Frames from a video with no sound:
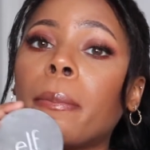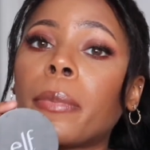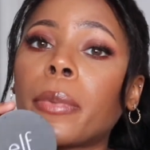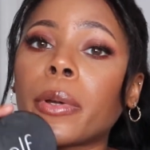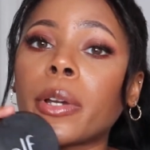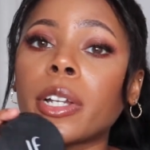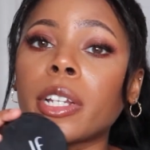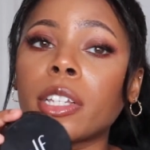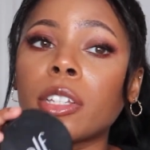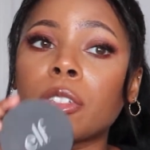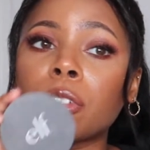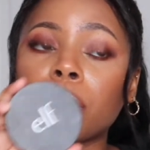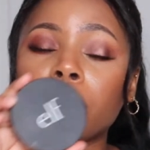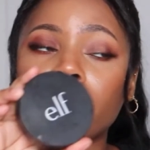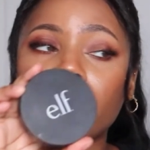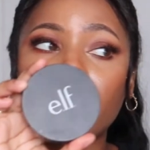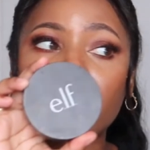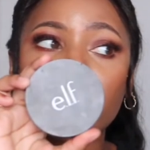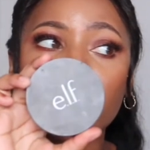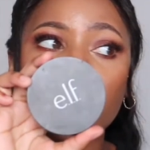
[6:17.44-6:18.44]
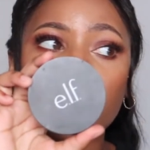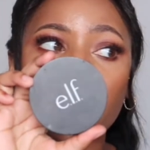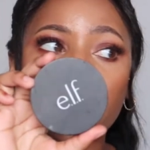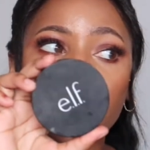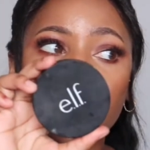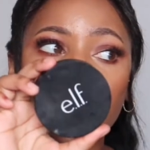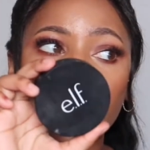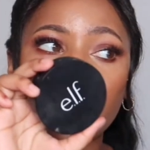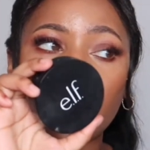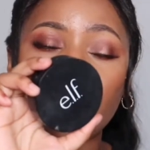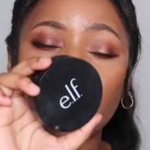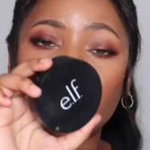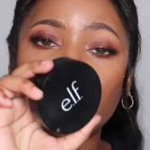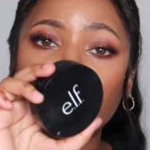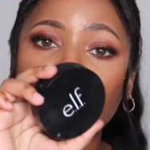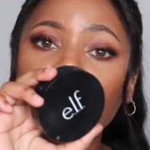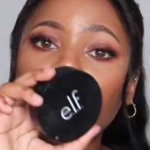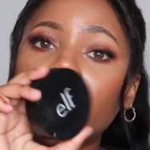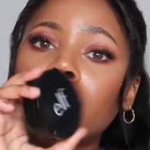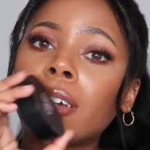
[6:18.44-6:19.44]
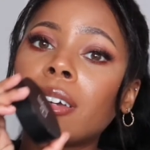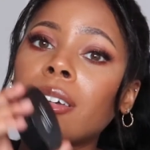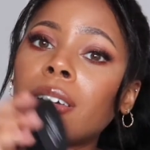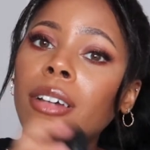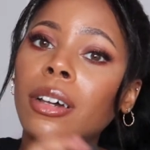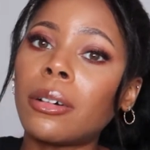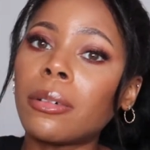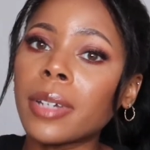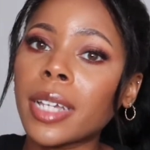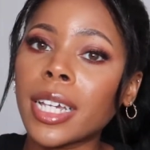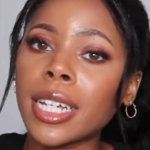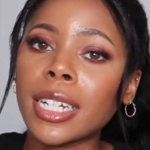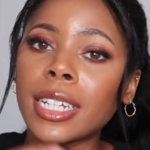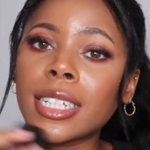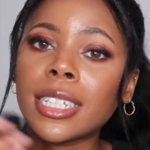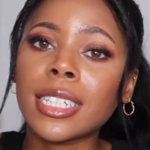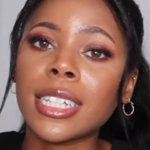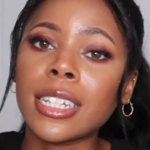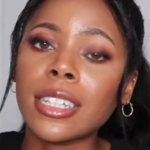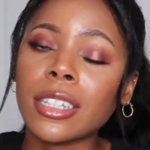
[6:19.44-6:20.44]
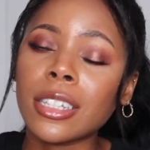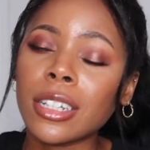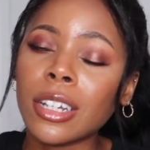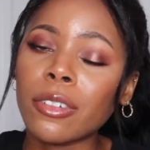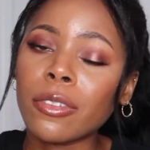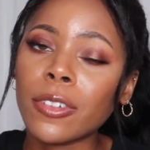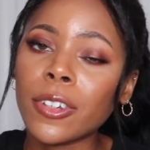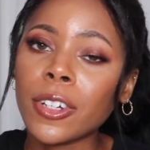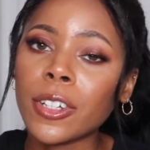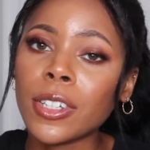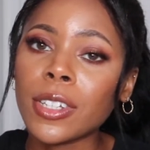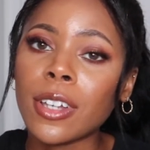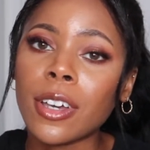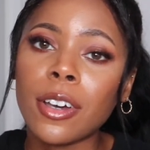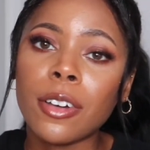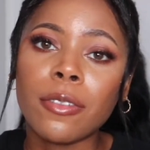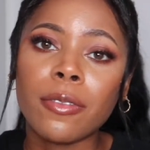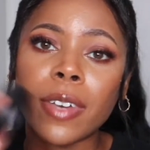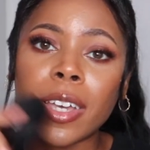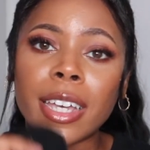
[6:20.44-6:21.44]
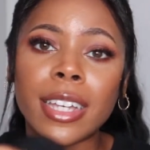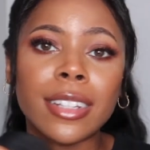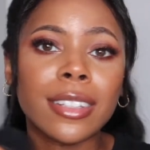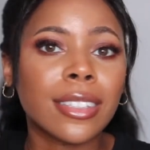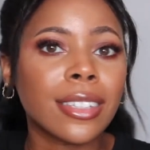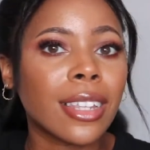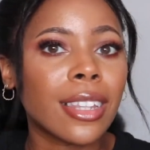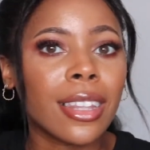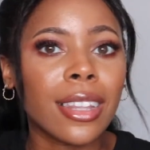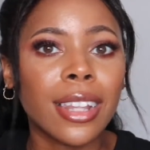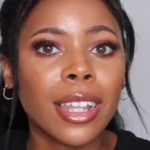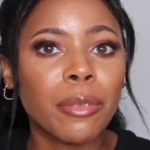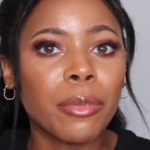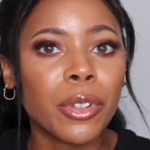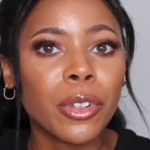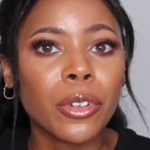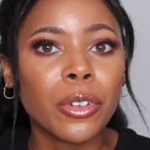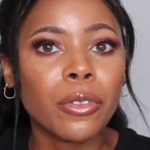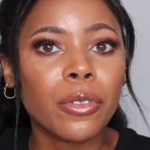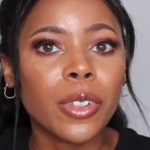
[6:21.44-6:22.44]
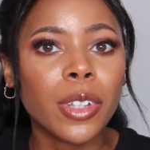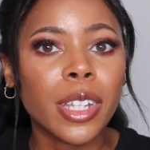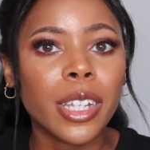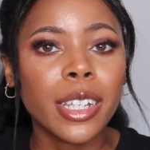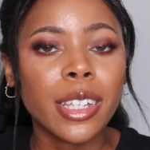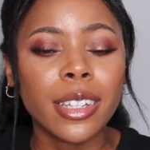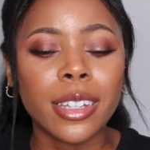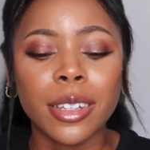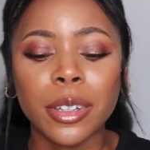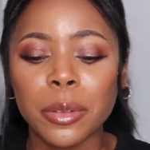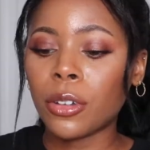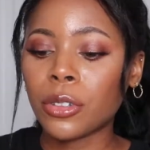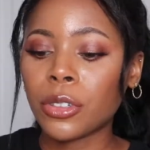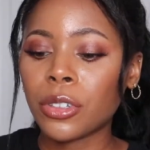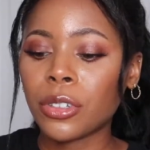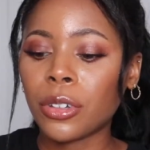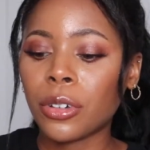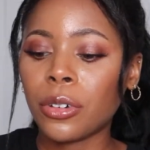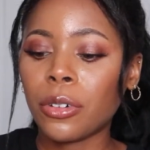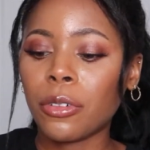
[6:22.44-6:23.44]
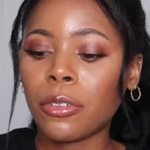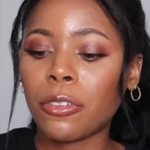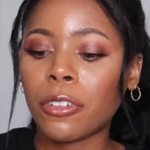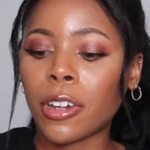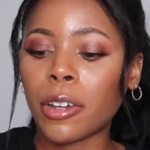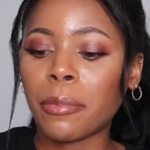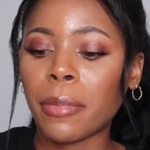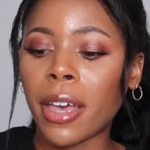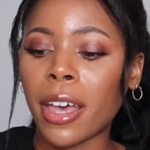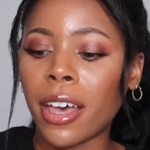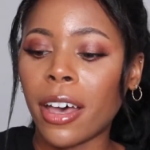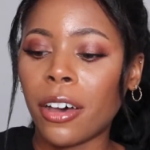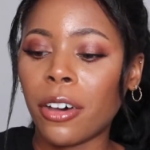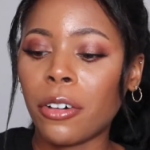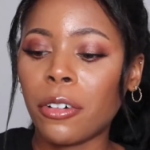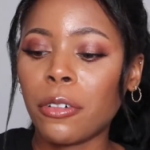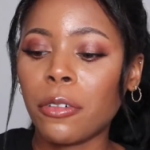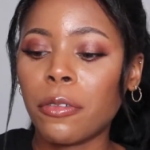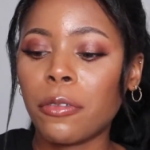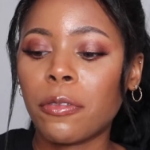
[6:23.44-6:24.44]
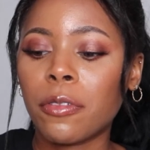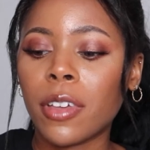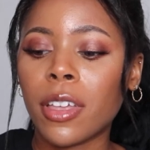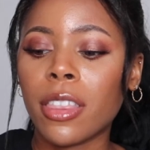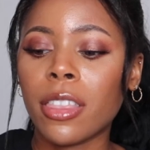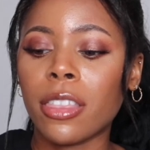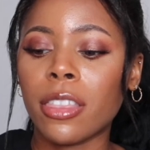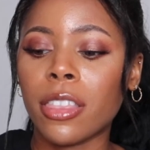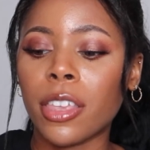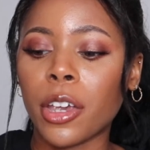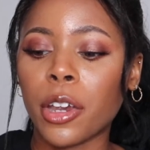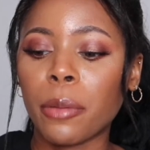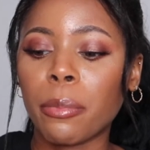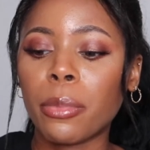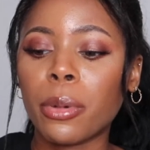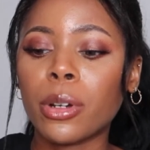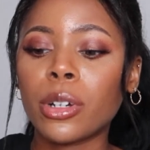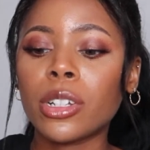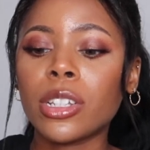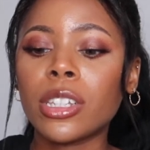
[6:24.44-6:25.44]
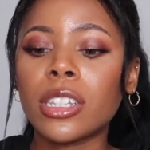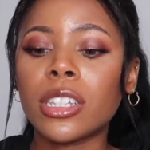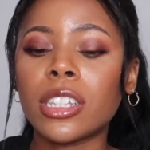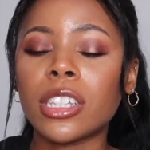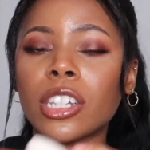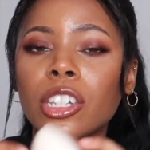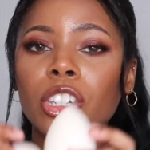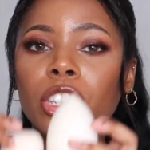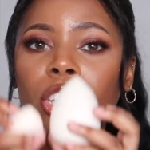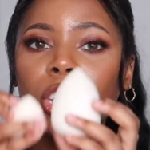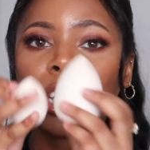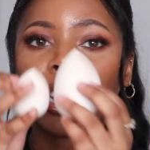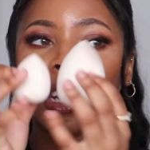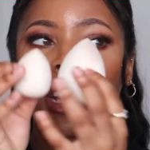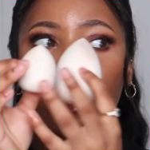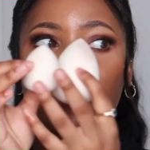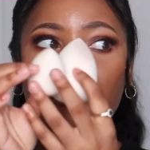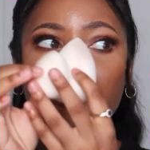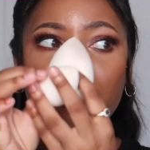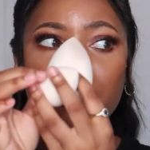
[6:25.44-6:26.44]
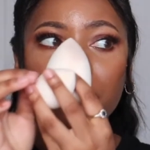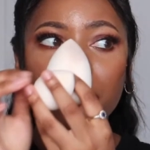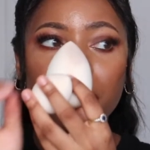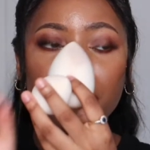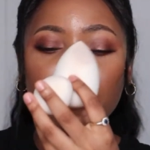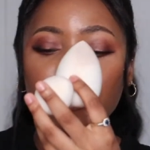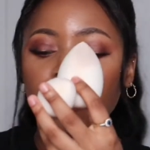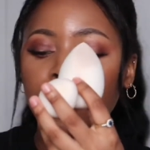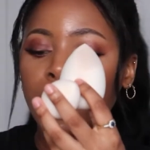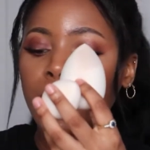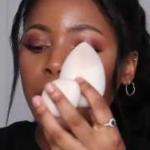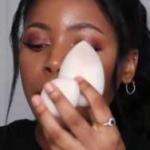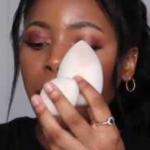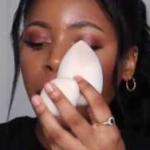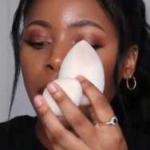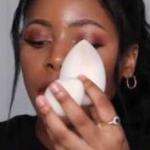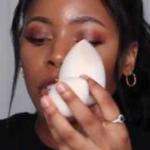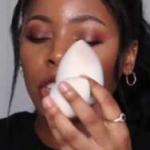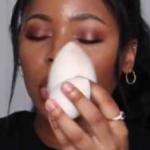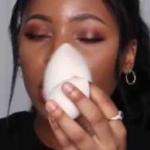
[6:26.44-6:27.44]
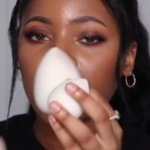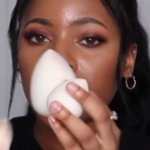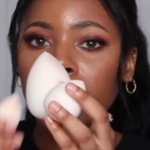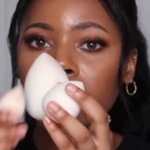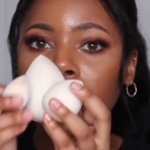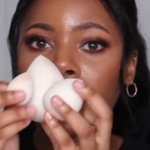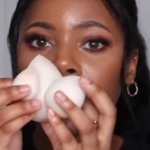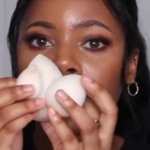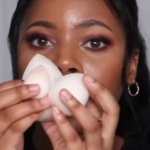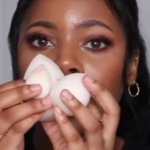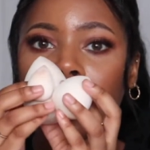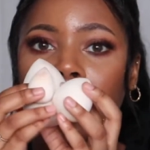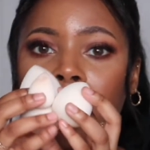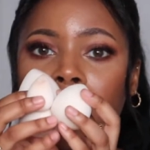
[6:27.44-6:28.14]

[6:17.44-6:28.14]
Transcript: pretty so if you haven't tried this out Go get it, test it out for yourself, and let me know if you like it. Also from e.l.f., their precision sponges